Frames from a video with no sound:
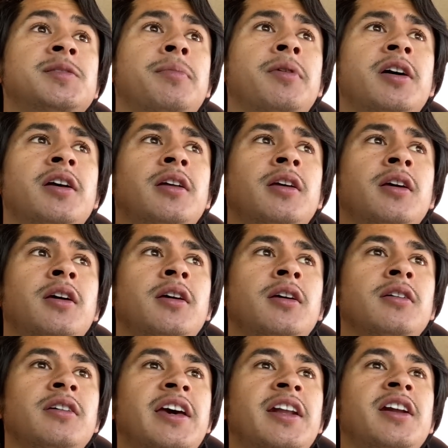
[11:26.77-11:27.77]
But
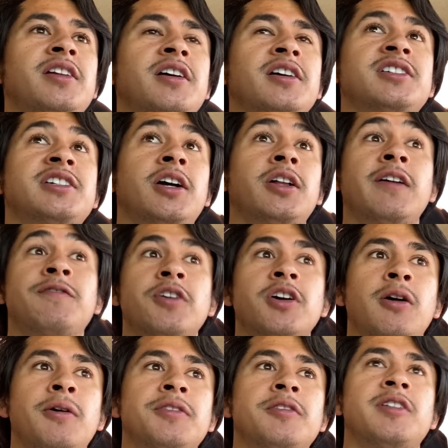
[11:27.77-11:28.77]
in a nutshell, if you're
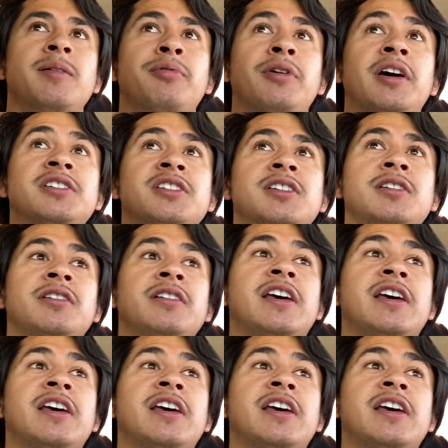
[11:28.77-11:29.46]
going through depression,